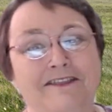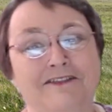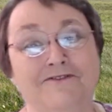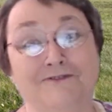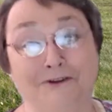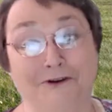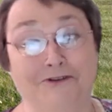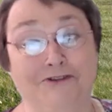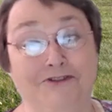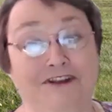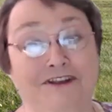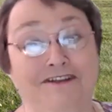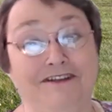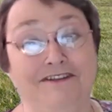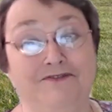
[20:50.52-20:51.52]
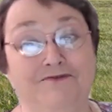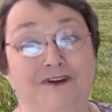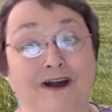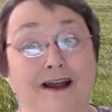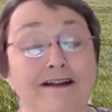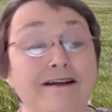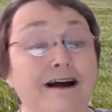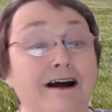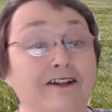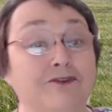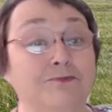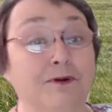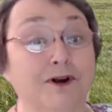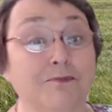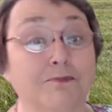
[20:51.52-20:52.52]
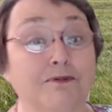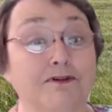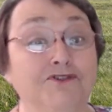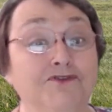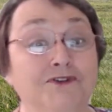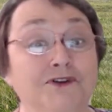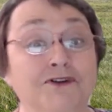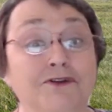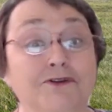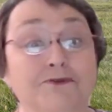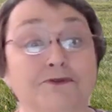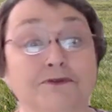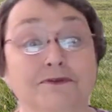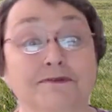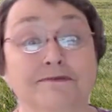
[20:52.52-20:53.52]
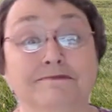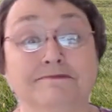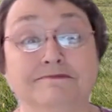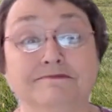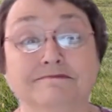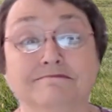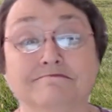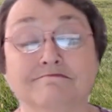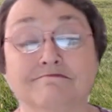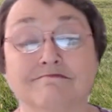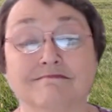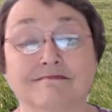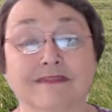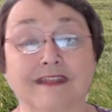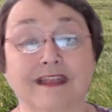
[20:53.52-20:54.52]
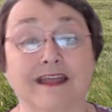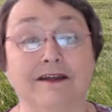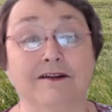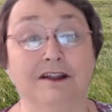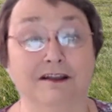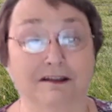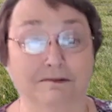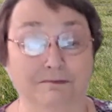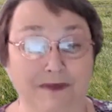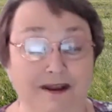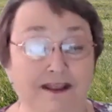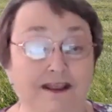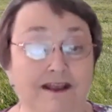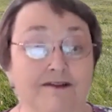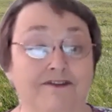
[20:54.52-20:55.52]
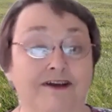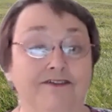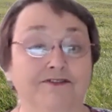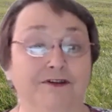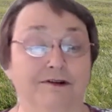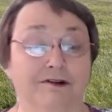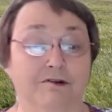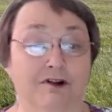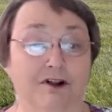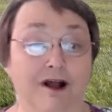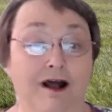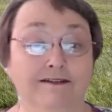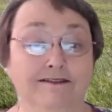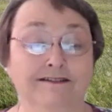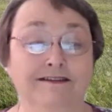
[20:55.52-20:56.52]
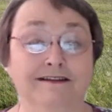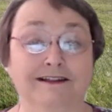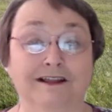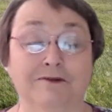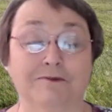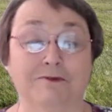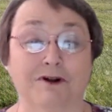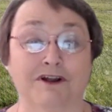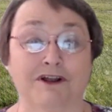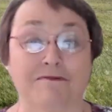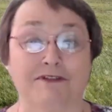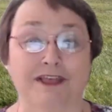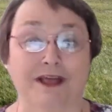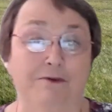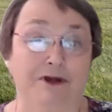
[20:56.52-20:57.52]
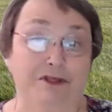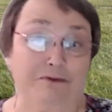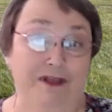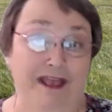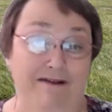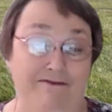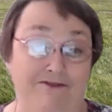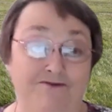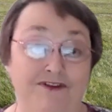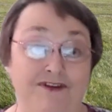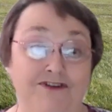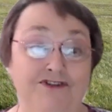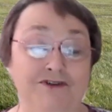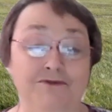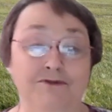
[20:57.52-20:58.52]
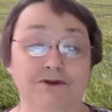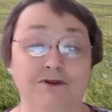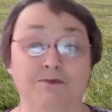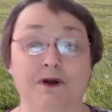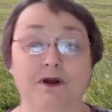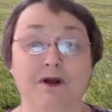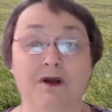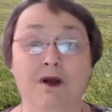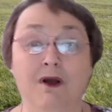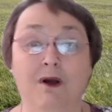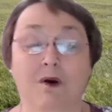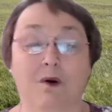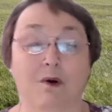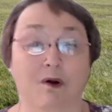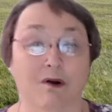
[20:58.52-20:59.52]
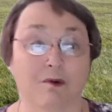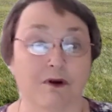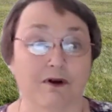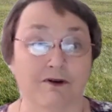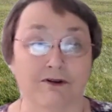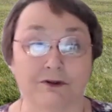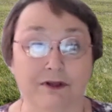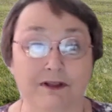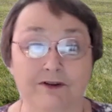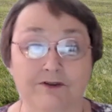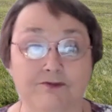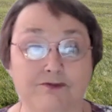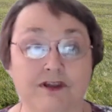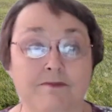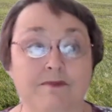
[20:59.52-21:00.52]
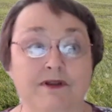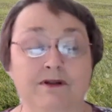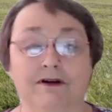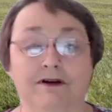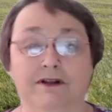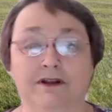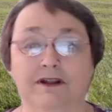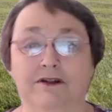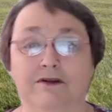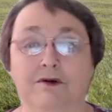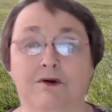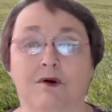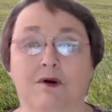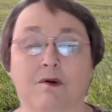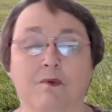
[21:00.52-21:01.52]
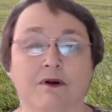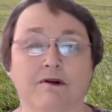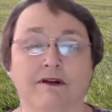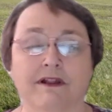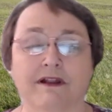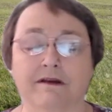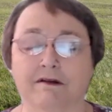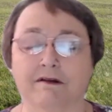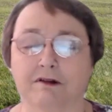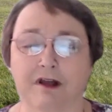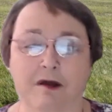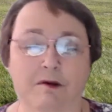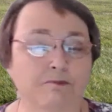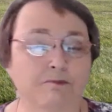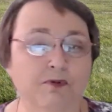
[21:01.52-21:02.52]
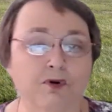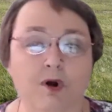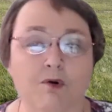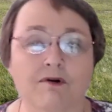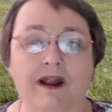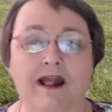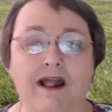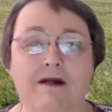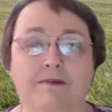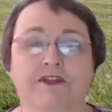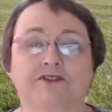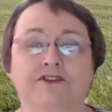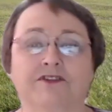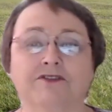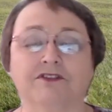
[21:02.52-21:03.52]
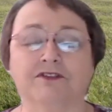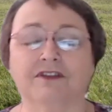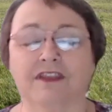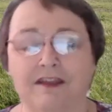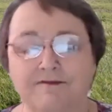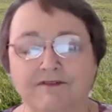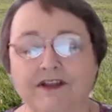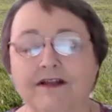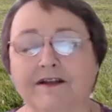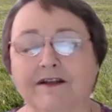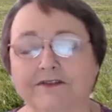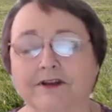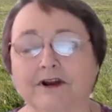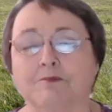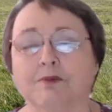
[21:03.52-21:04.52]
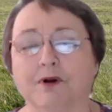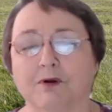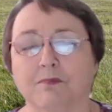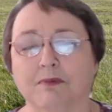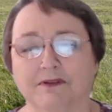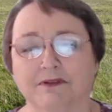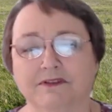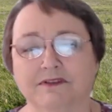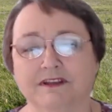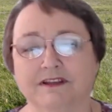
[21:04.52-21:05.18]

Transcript: The first is find God's purpose for you. And many of us are constantly working with that, whether we have a vision group or we're doing treatment on it or we're in a program that's giving us our purpose.